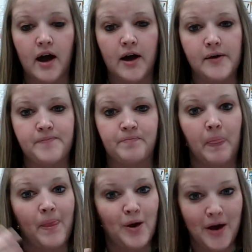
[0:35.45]

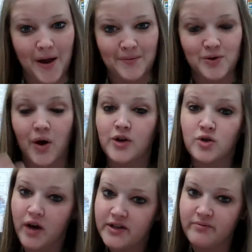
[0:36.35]
Okay, so as
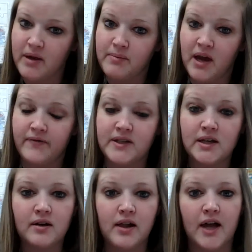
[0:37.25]
you guys have
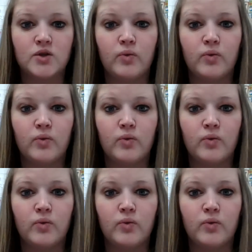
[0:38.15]
seen in class,